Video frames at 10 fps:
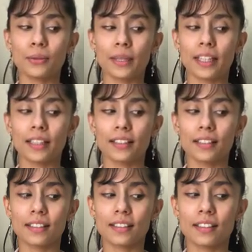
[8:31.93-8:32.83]
way
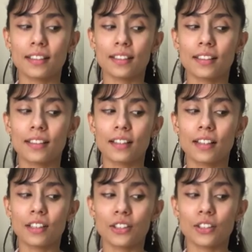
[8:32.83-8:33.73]

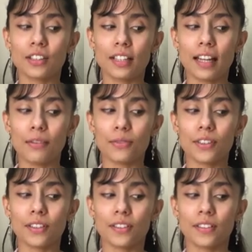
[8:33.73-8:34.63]
to the left